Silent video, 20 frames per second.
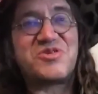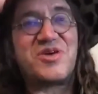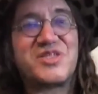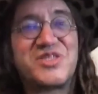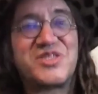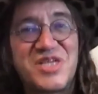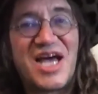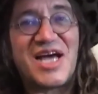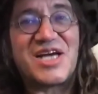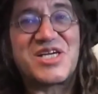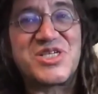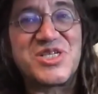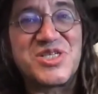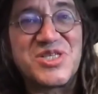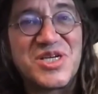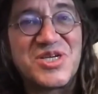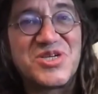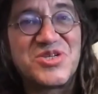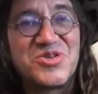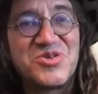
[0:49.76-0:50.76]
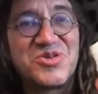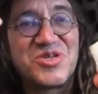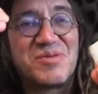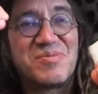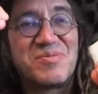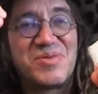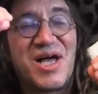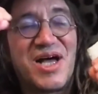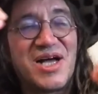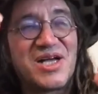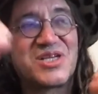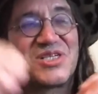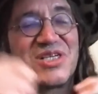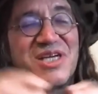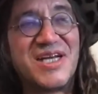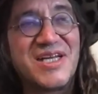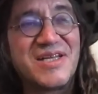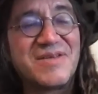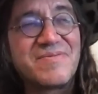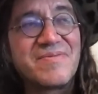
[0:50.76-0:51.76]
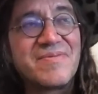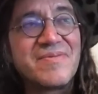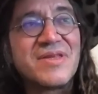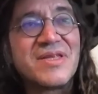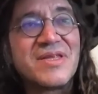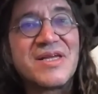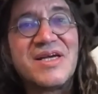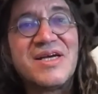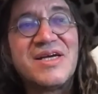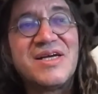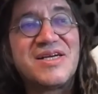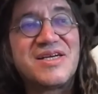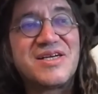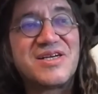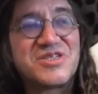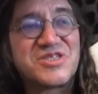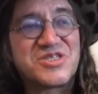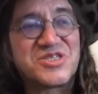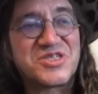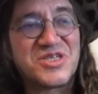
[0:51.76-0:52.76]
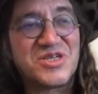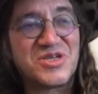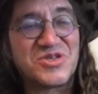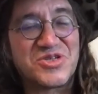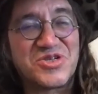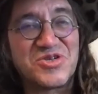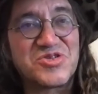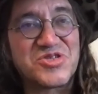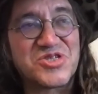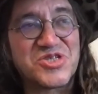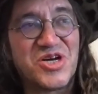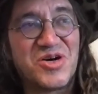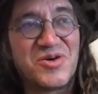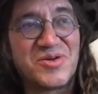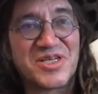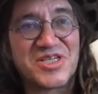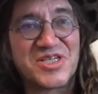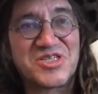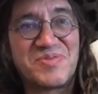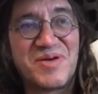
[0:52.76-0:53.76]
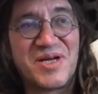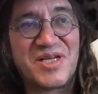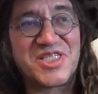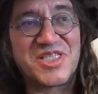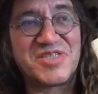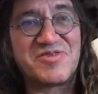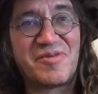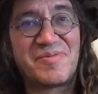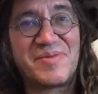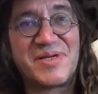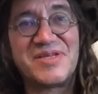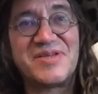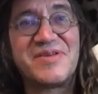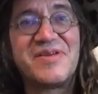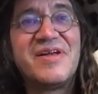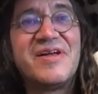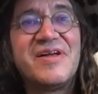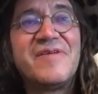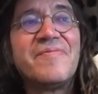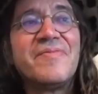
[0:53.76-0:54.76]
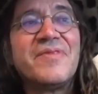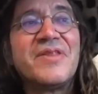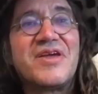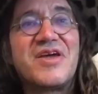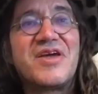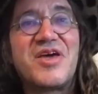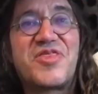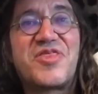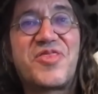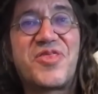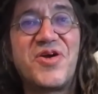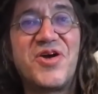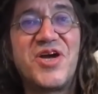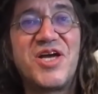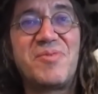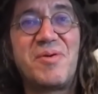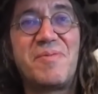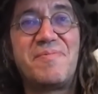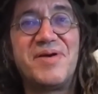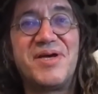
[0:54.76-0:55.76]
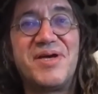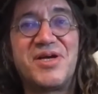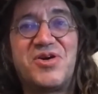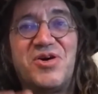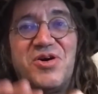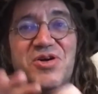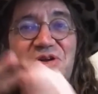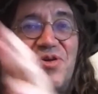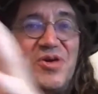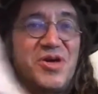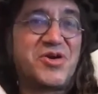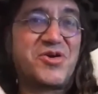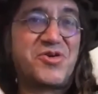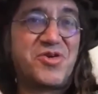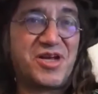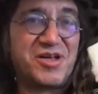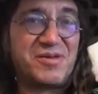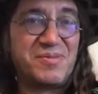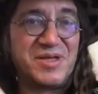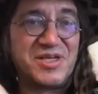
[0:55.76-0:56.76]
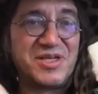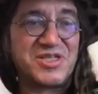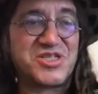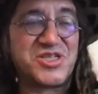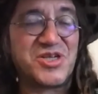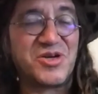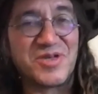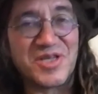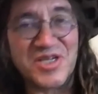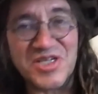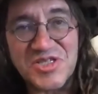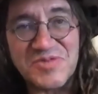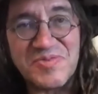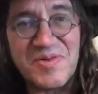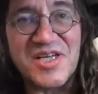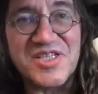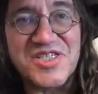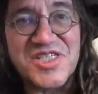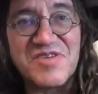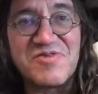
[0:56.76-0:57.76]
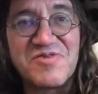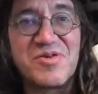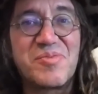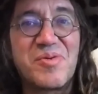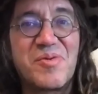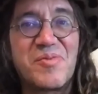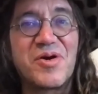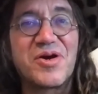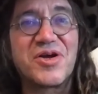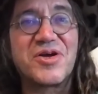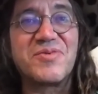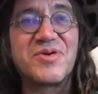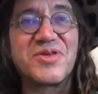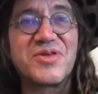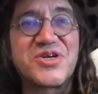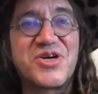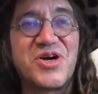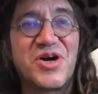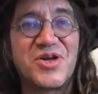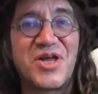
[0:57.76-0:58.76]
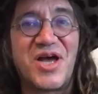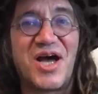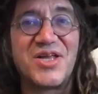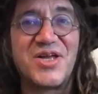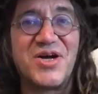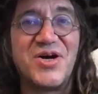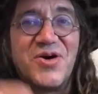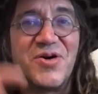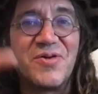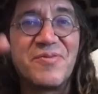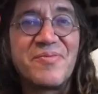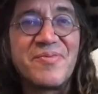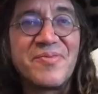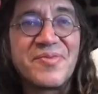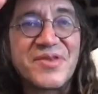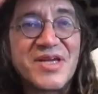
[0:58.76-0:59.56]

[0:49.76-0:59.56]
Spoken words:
transaction that you do in a blockchain is still too slow and expensive. I mean, Ethereum and Bitcoin are incredibly slow and expensive. We've been working with Cardano,